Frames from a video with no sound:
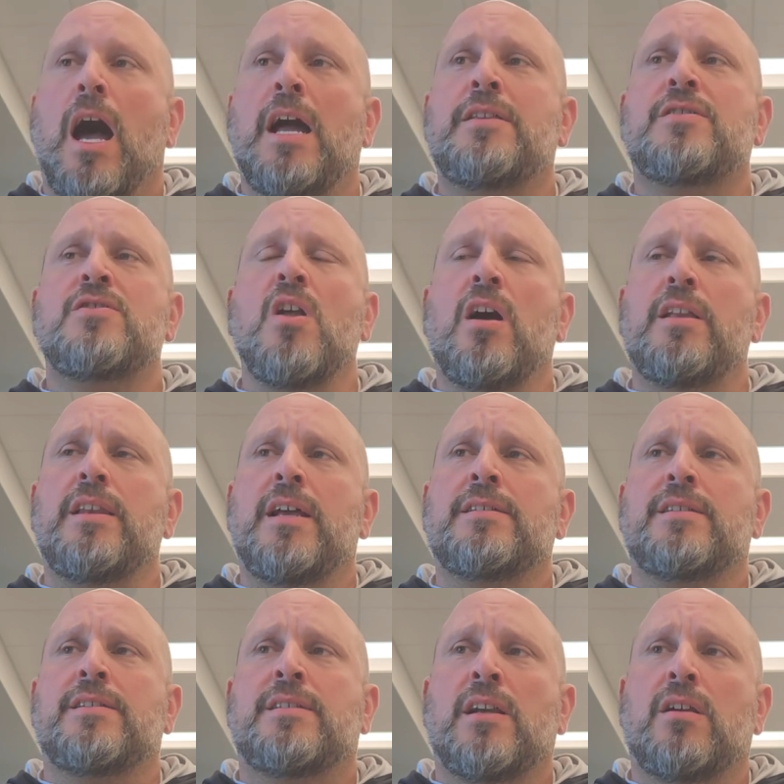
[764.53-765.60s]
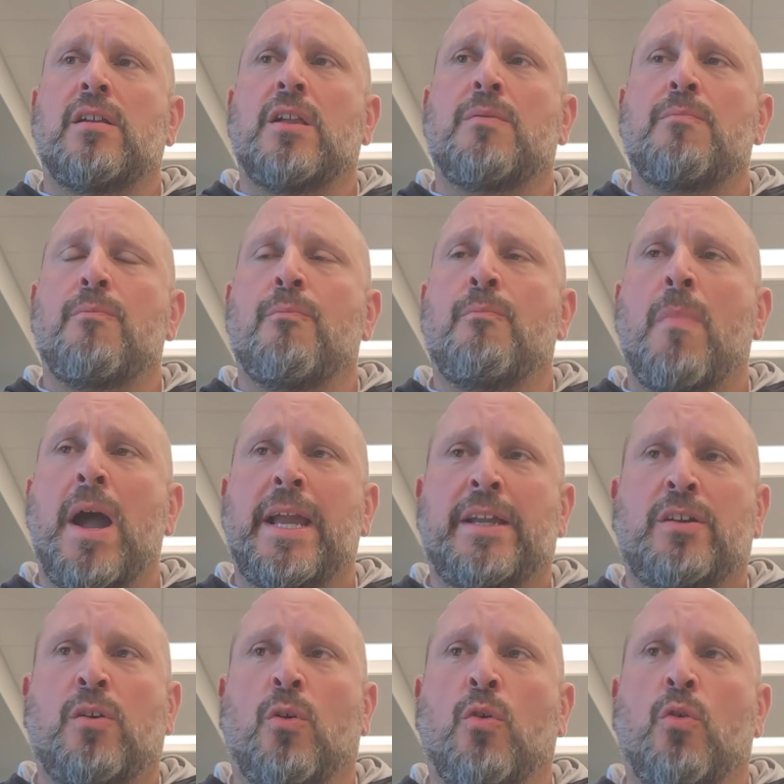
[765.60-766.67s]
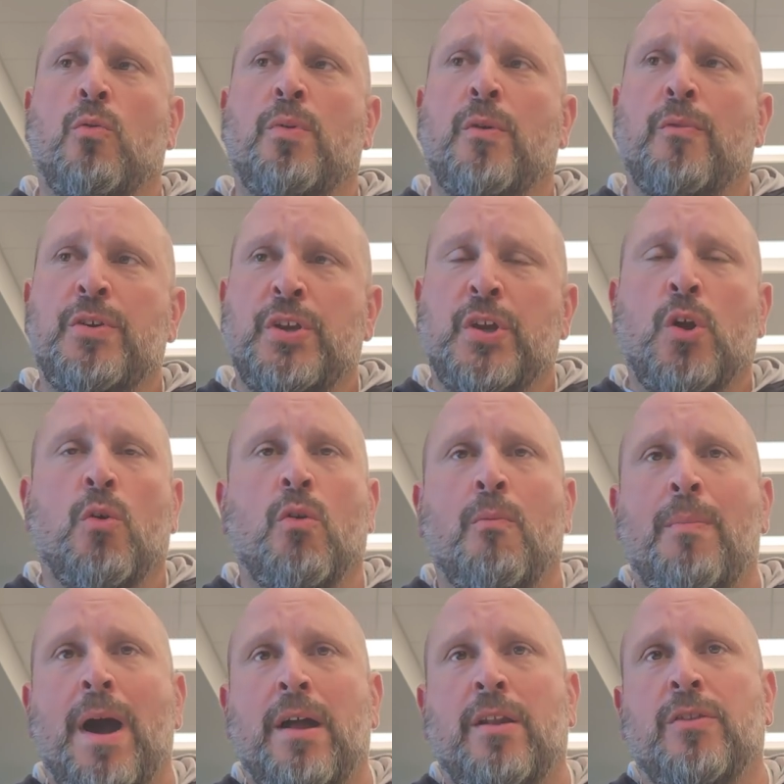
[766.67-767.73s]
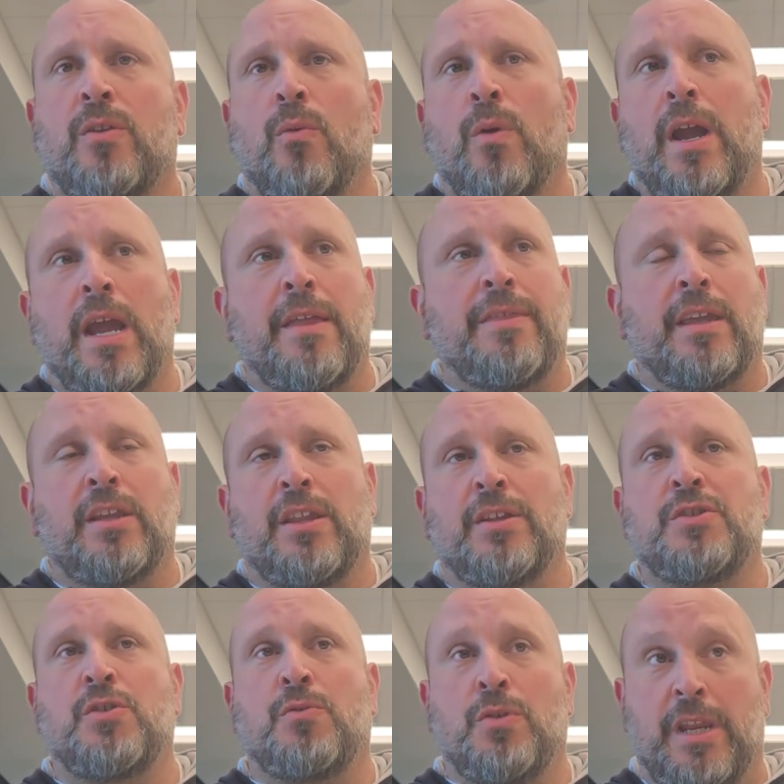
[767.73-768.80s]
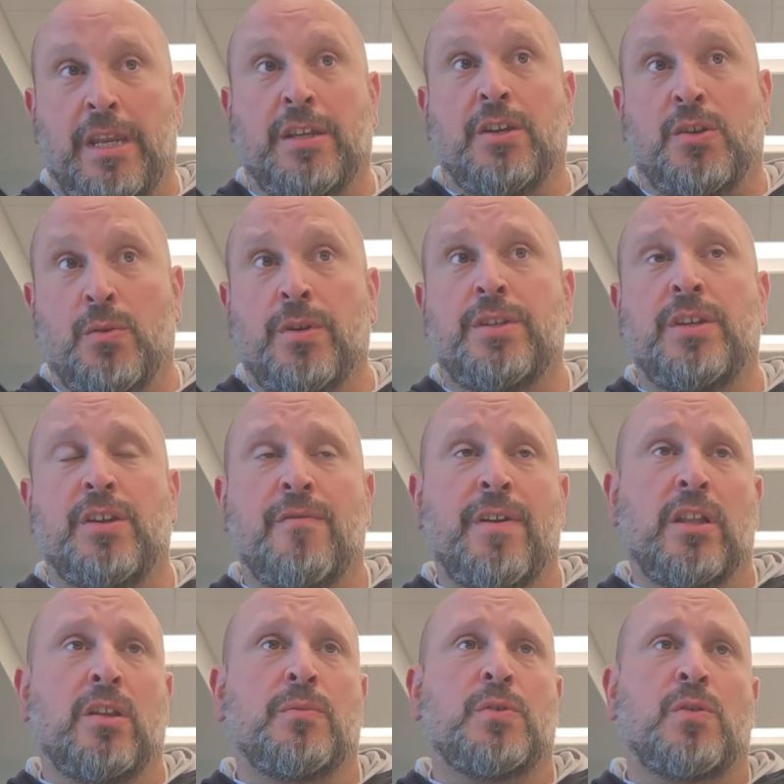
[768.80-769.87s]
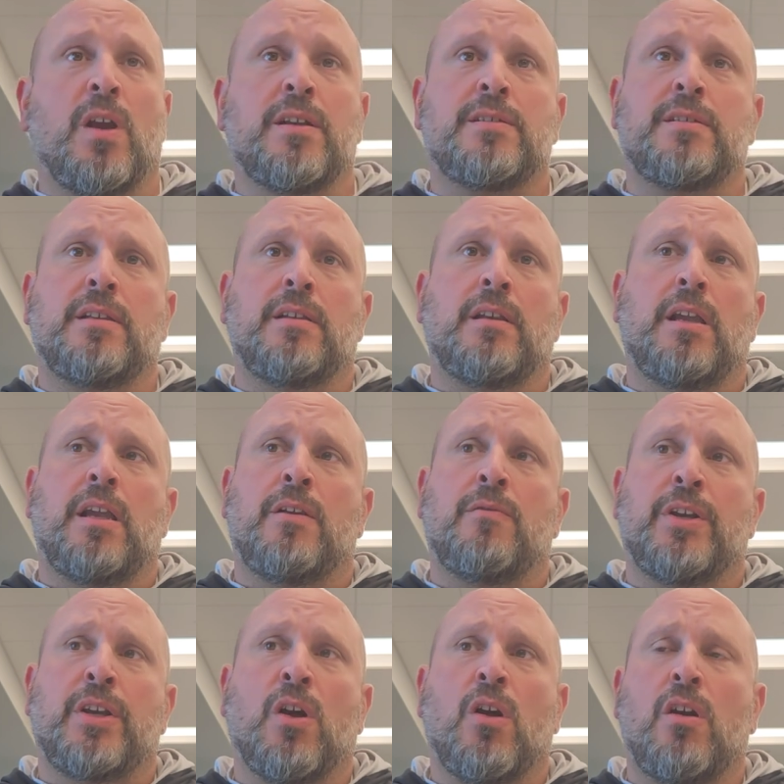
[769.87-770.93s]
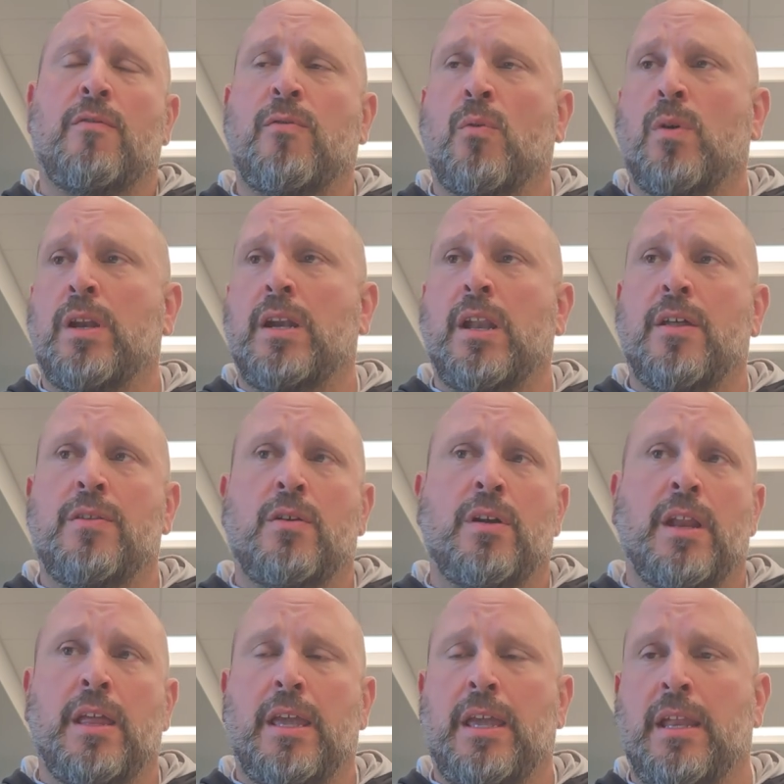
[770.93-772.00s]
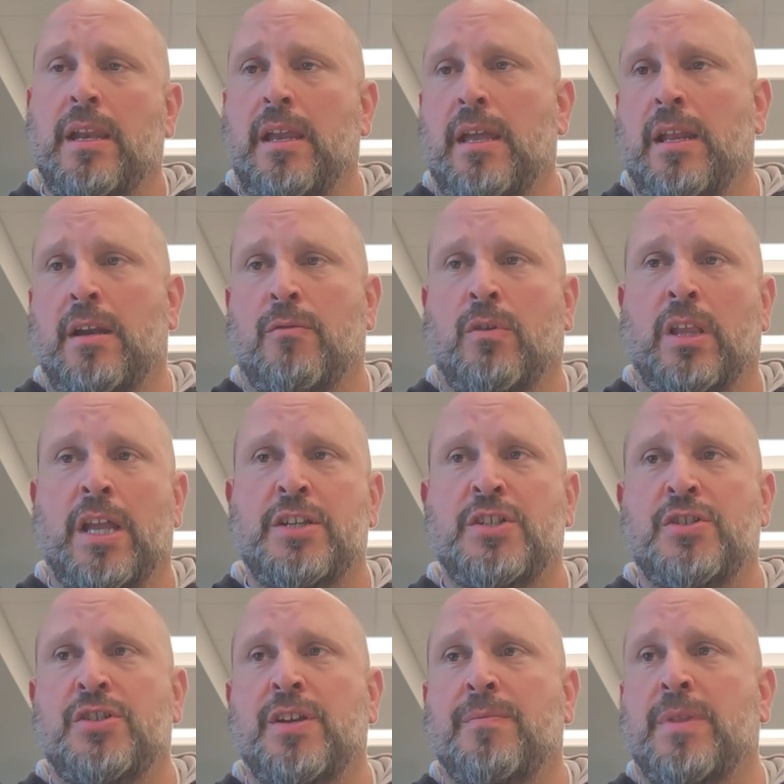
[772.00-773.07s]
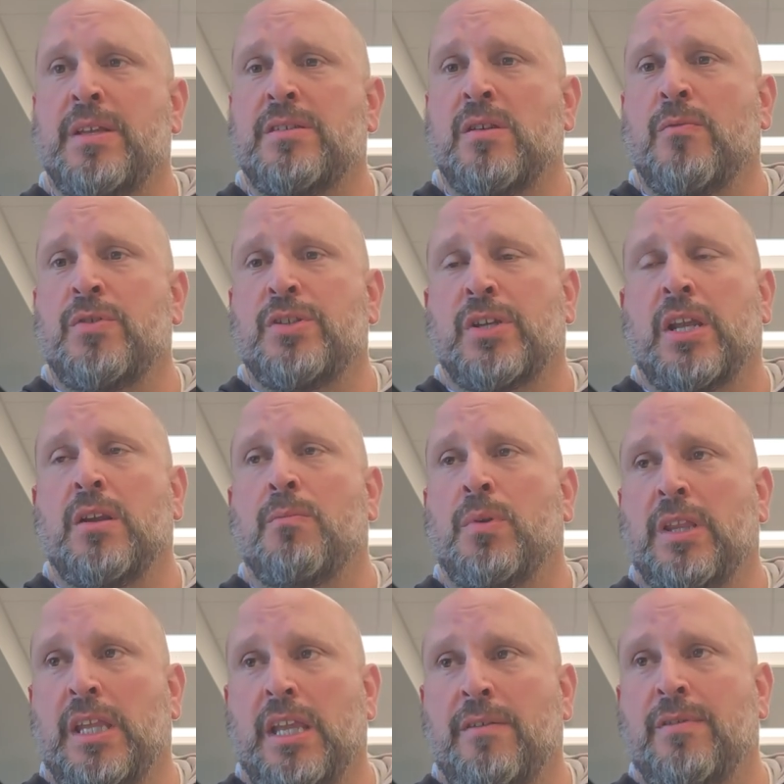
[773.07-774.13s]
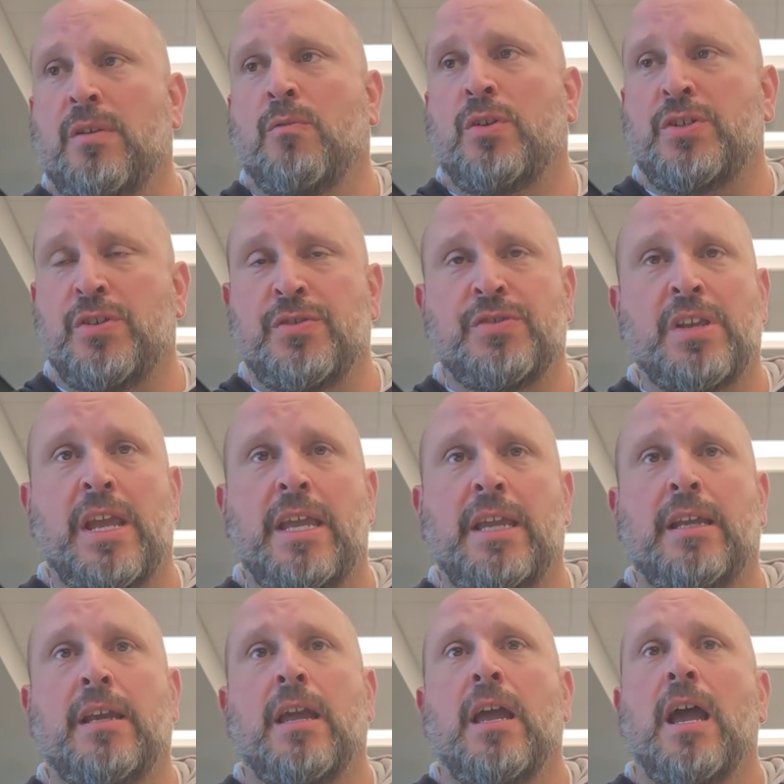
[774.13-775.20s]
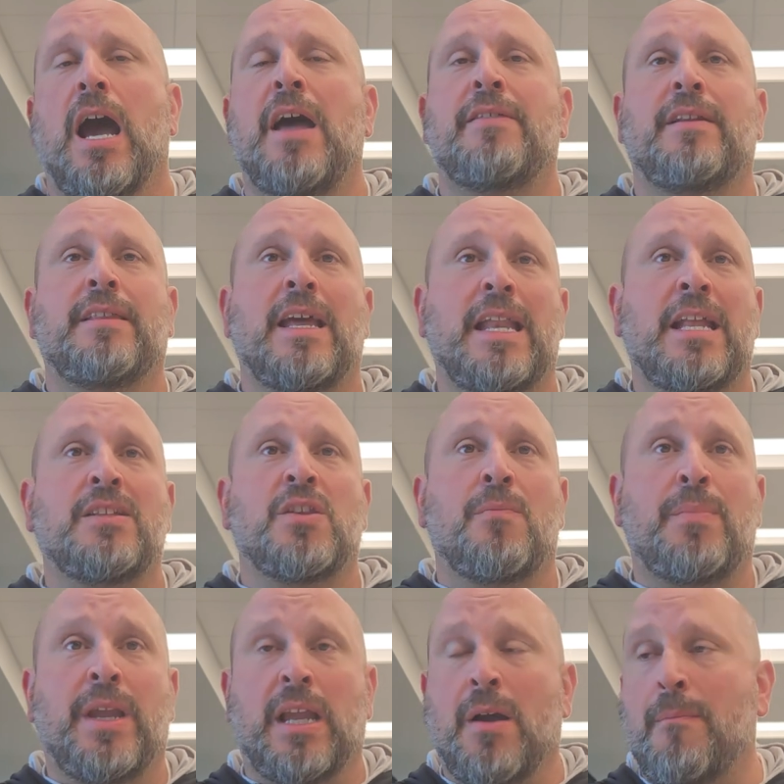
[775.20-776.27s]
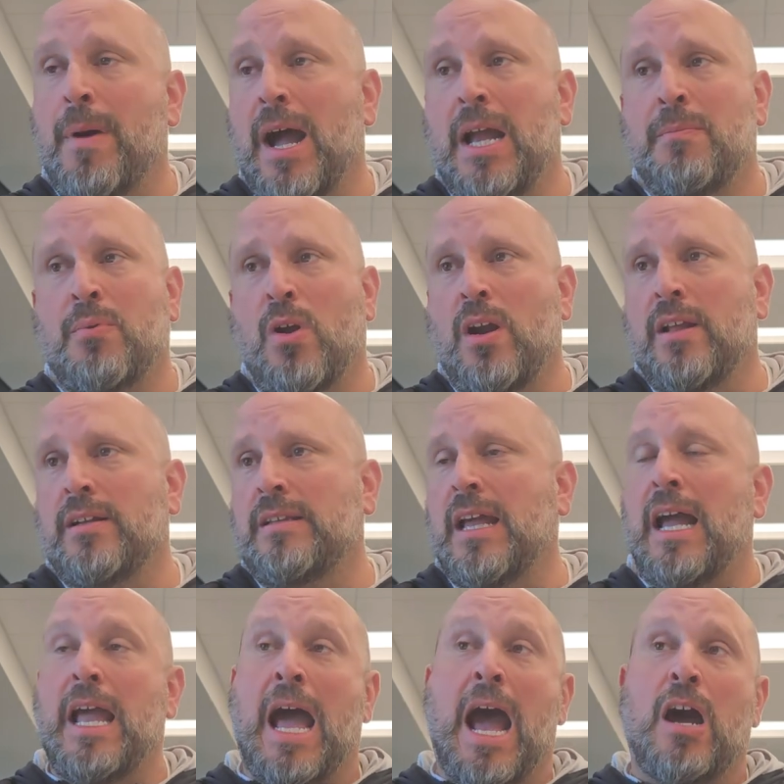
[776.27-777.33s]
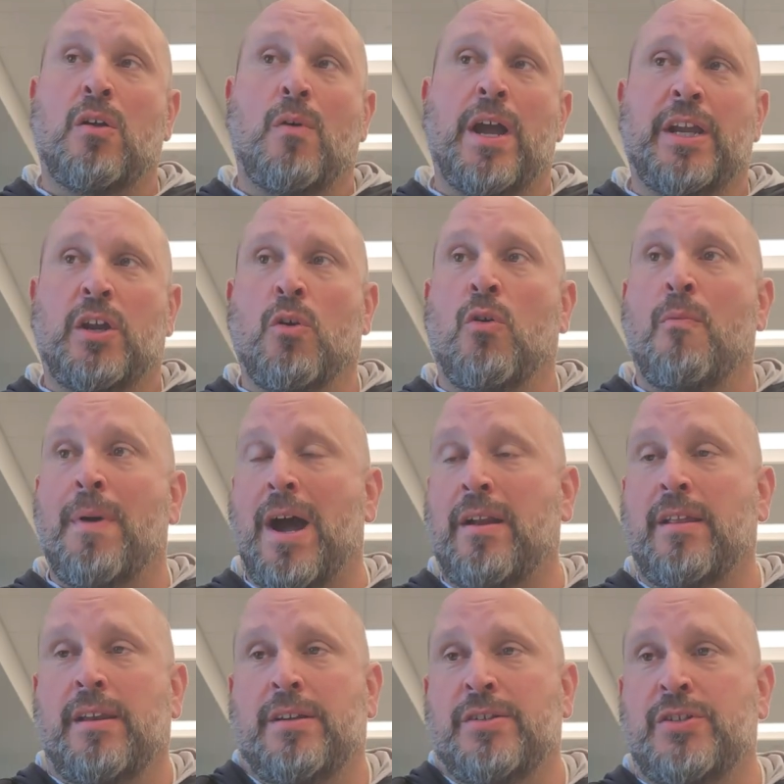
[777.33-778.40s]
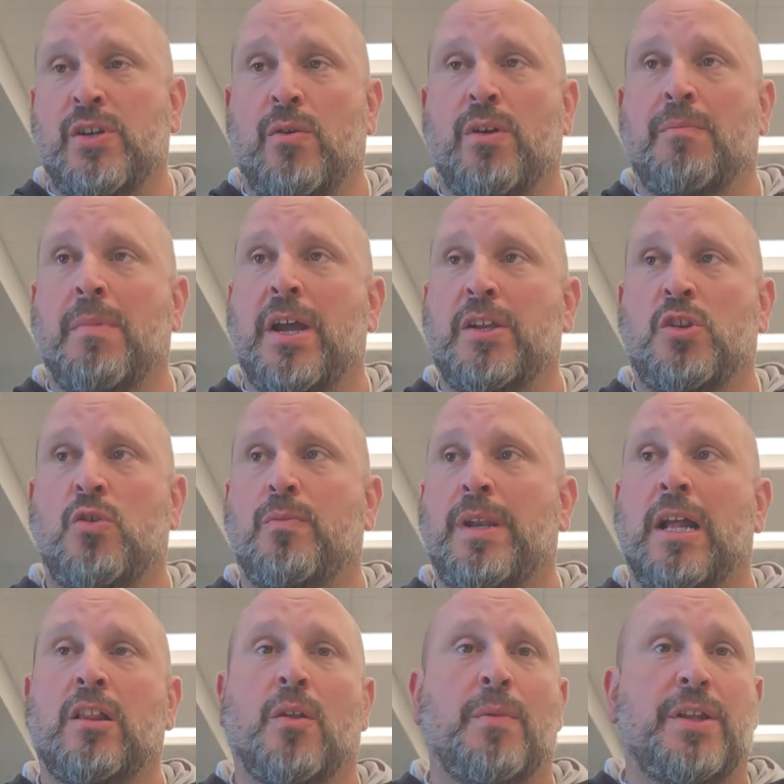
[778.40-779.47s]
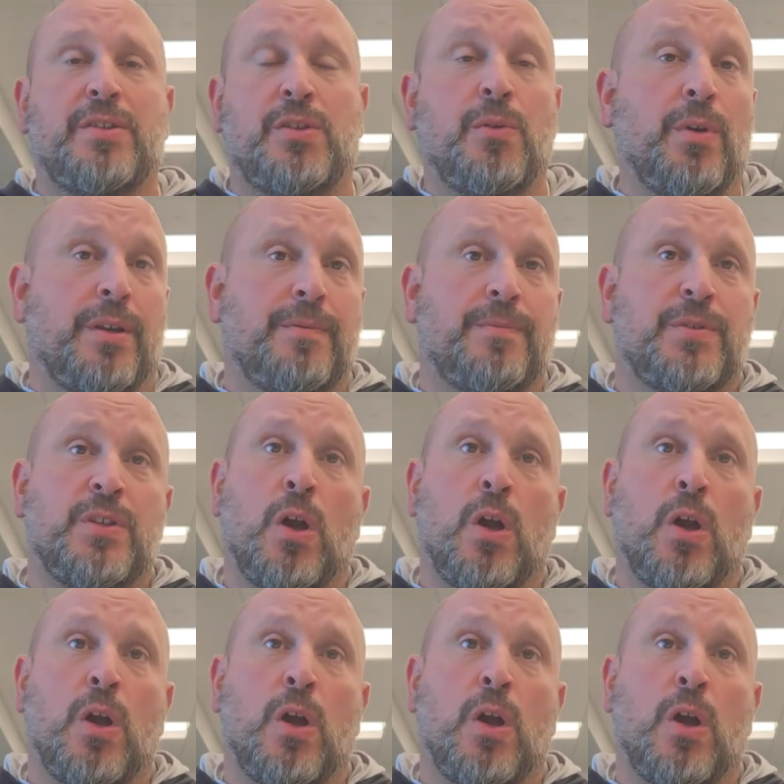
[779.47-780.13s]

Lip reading: It's not necessarily my goal, but when you go about it the way I think that you need to do it to develop trust and regard for one another in a relationship that someone's going to believe in what you're seeing, I think that ends up being a byproduct. How I go about it is showing my human element to them.